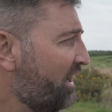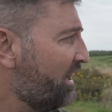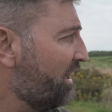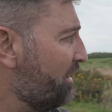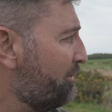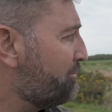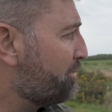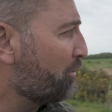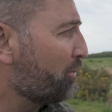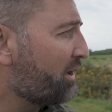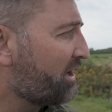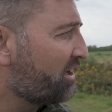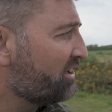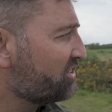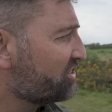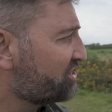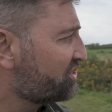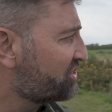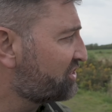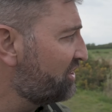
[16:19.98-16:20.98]
but we
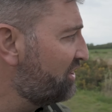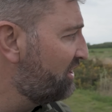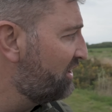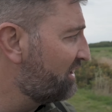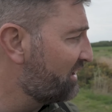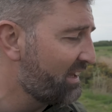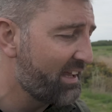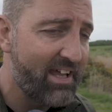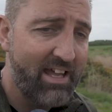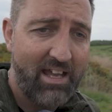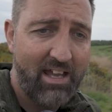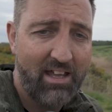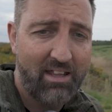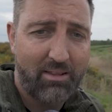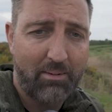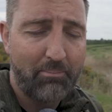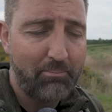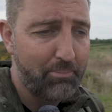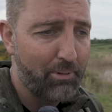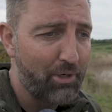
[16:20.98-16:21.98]
can certainly hear
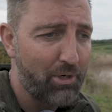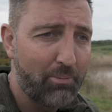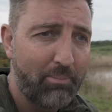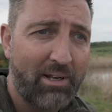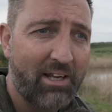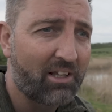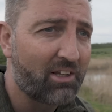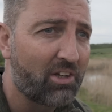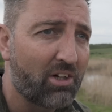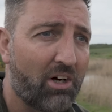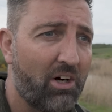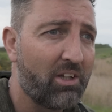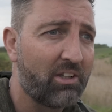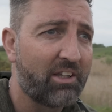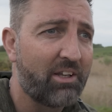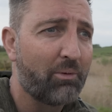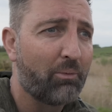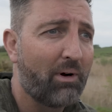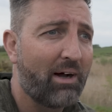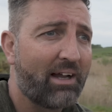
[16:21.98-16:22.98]
them booming and
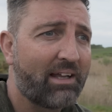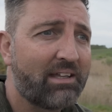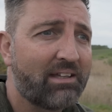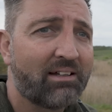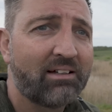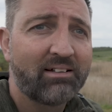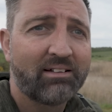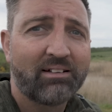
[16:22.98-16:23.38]
calling away.